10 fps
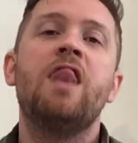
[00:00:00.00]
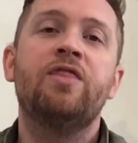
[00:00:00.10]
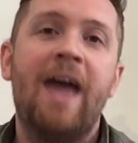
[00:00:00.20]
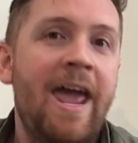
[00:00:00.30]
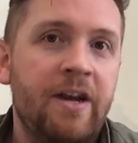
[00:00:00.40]

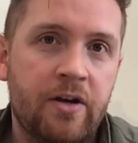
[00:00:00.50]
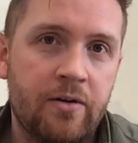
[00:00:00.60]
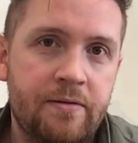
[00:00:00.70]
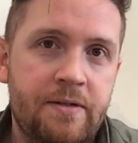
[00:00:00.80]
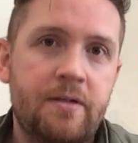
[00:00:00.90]
Then it
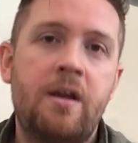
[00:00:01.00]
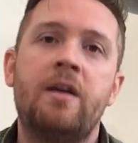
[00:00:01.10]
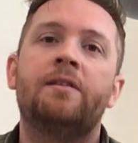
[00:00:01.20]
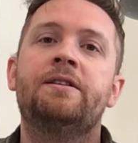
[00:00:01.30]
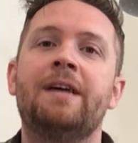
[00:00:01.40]
goes
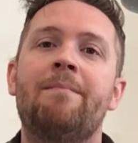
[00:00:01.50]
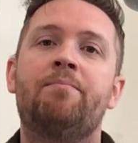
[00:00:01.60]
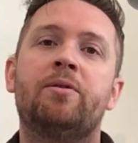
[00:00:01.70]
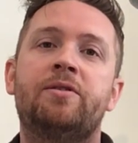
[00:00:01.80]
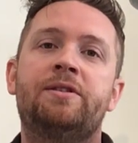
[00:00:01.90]

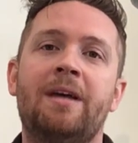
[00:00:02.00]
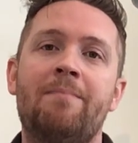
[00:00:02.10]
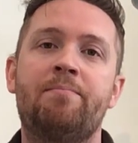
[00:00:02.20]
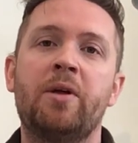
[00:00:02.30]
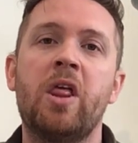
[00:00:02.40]
double,
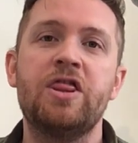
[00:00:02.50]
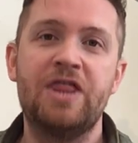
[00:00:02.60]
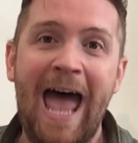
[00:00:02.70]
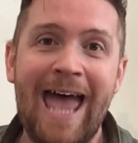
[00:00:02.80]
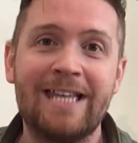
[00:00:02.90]
double,
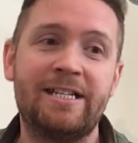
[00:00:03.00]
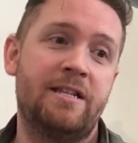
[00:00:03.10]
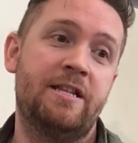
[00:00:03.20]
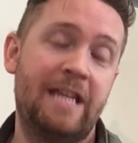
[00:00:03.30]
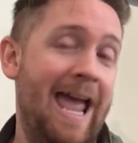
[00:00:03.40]
that,
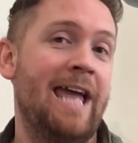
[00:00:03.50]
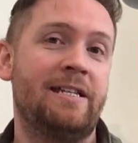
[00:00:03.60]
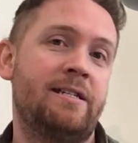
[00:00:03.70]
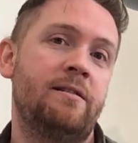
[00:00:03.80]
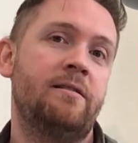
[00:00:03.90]

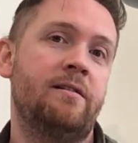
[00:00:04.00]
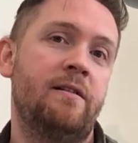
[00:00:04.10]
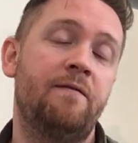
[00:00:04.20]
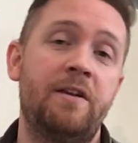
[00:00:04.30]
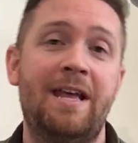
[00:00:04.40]
that.
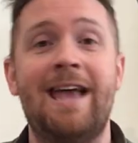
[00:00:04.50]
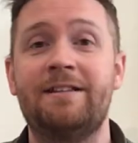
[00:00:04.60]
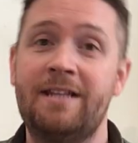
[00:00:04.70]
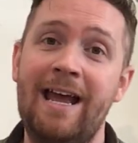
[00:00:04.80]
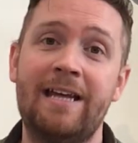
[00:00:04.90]
And for
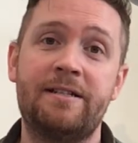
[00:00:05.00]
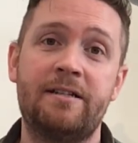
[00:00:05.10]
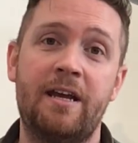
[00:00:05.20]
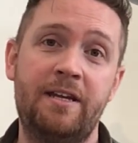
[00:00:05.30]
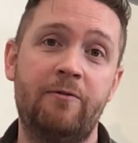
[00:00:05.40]
that, that,
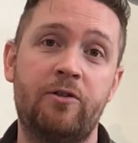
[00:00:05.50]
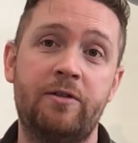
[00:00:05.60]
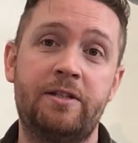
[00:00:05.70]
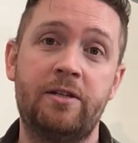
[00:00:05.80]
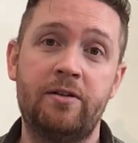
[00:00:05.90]
I think we're
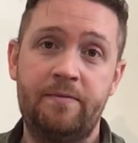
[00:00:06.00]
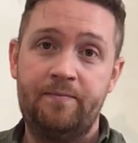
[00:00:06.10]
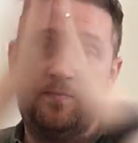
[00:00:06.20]
going to